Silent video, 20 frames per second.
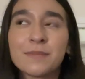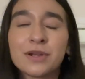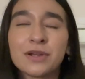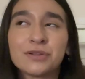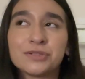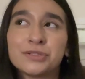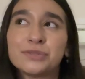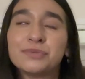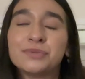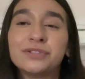And
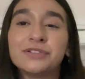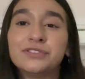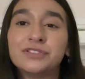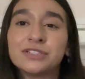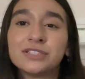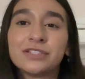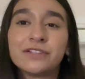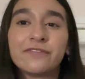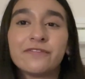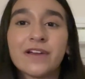also there's
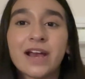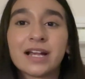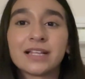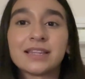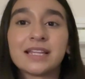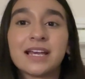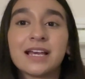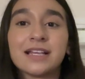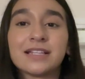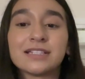just the fact
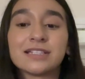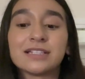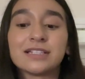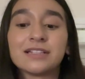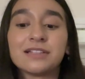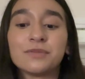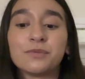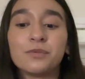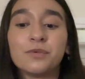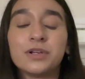that
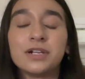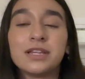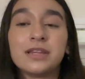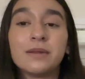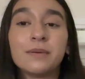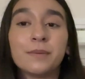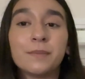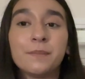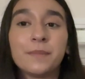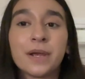one of
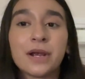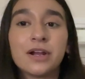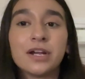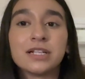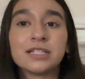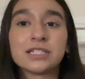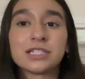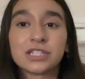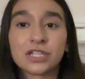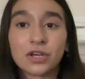the
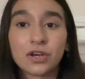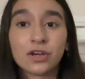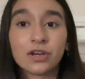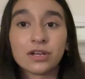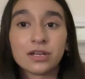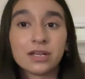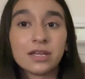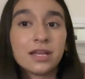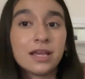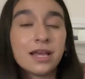parents saw
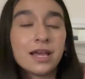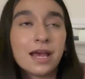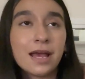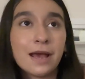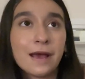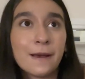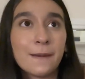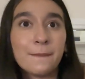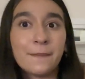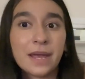
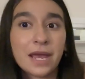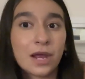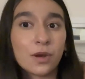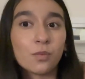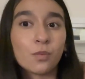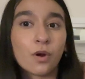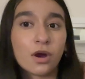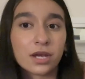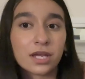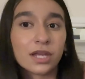a man
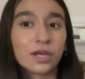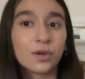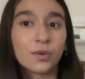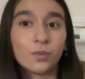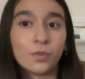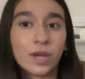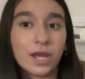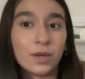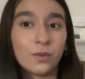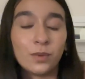walking
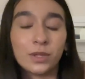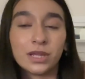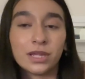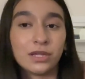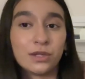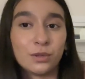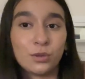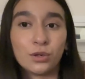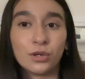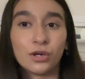away with a
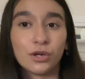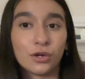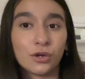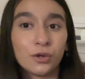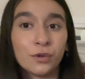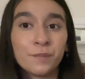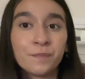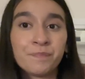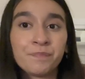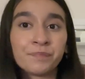little
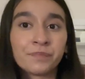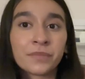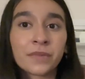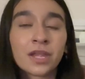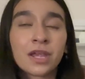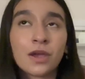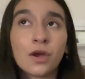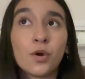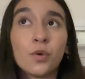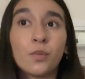girl
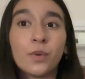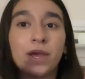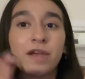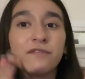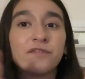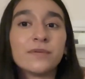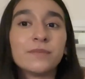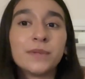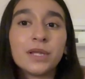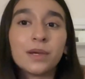away
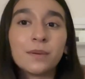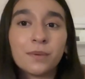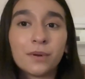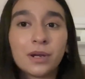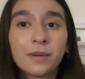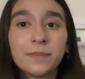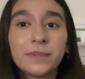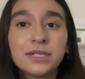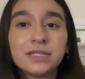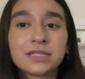from the
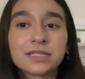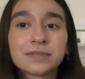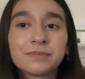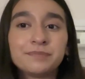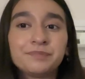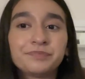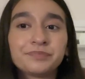apartments.